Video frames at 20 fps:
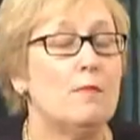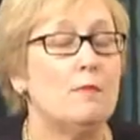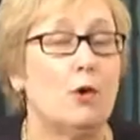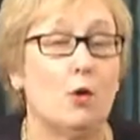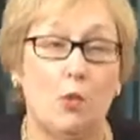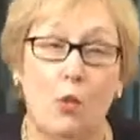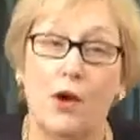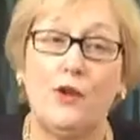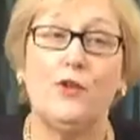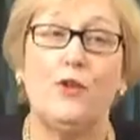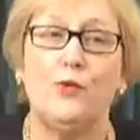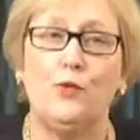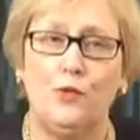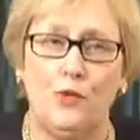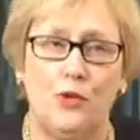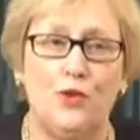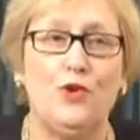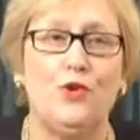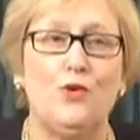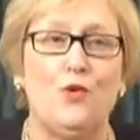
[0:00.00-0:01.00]
But what you
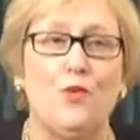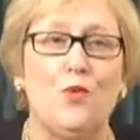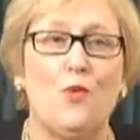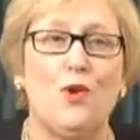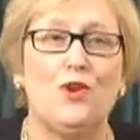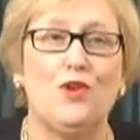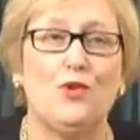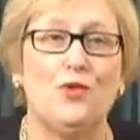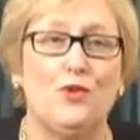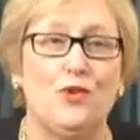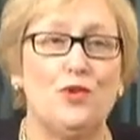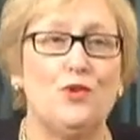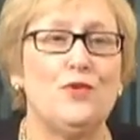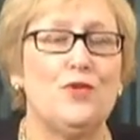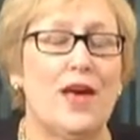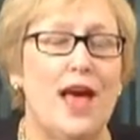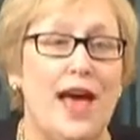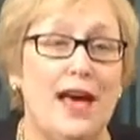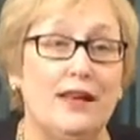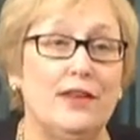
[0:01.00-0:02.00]
do when you do
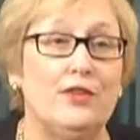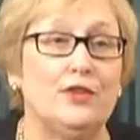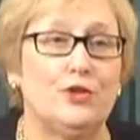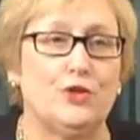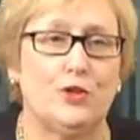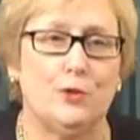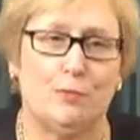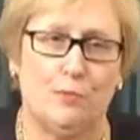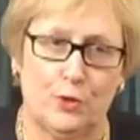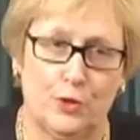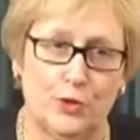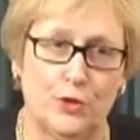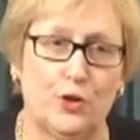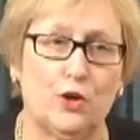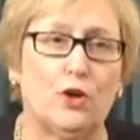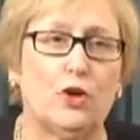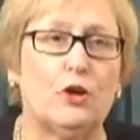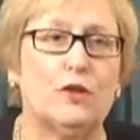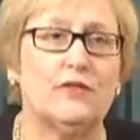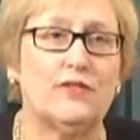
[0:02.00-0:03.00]
that is to
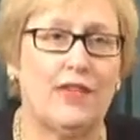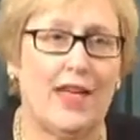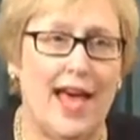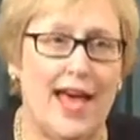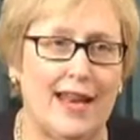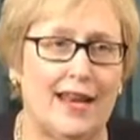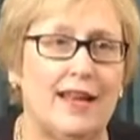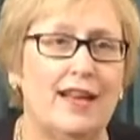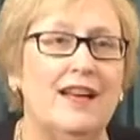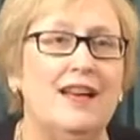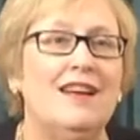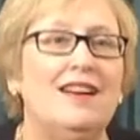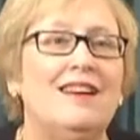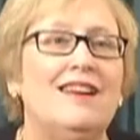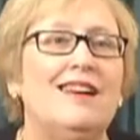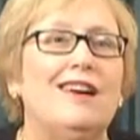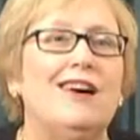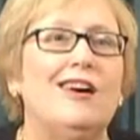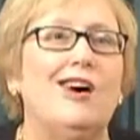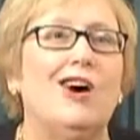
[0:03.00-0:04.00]
preserve that
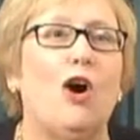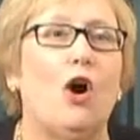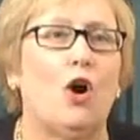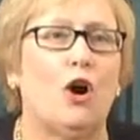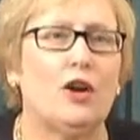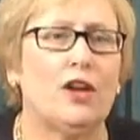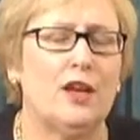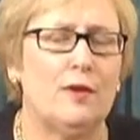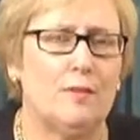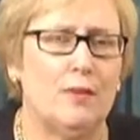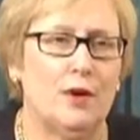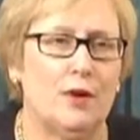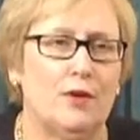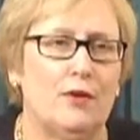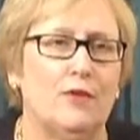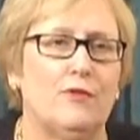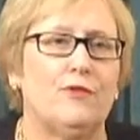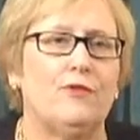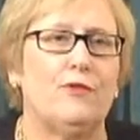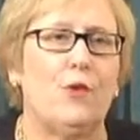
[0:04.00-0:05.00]
argument
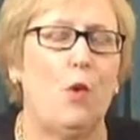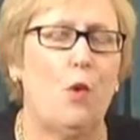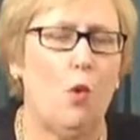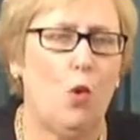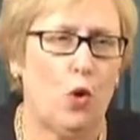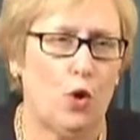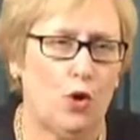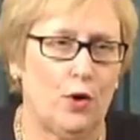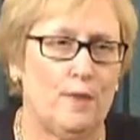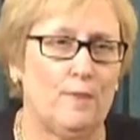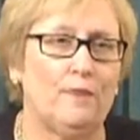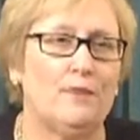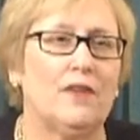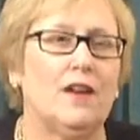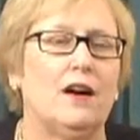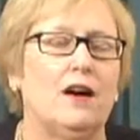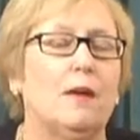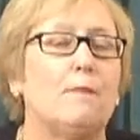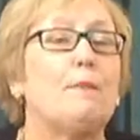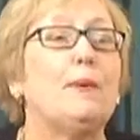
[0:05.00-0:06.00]
for
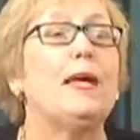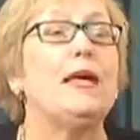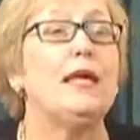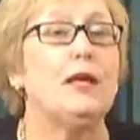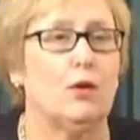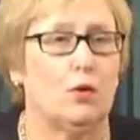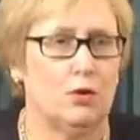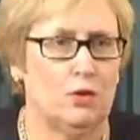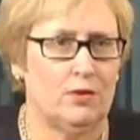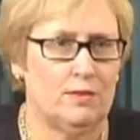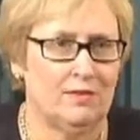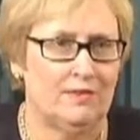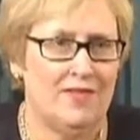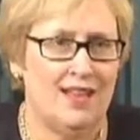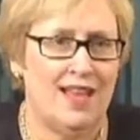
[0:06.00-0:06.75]
appeal.